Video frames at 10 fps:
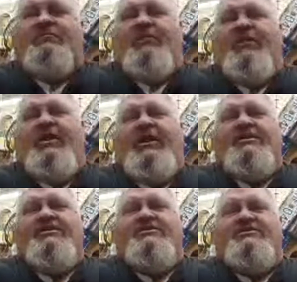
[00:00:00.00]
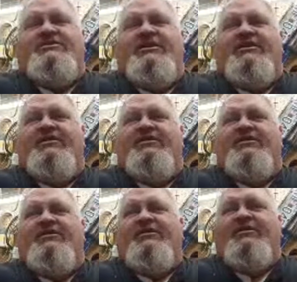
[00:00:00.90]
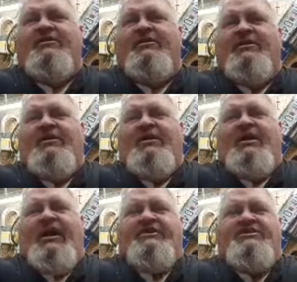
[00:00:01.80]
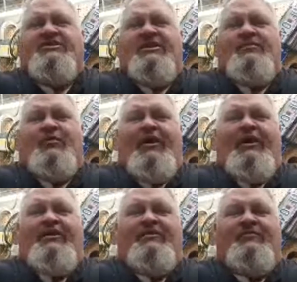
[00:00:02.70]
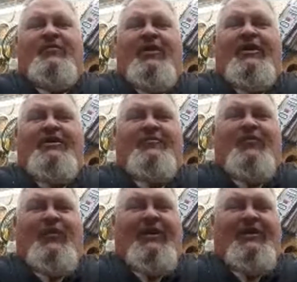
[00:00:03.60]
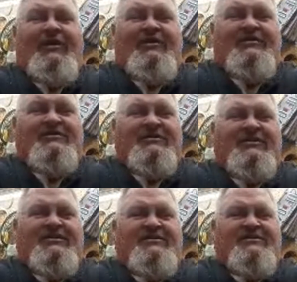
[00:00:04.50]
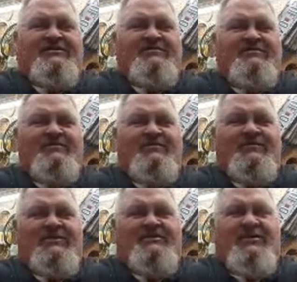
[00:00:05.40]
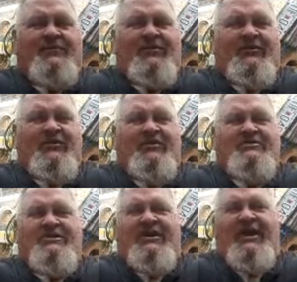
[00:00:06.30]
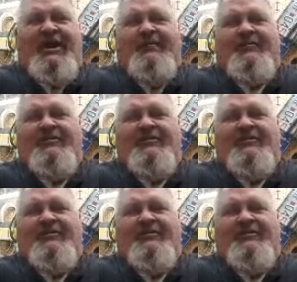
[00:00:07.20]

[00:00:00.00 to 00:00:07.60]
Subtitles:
I just I just keep praying and praying and praying that something good's gonna happen.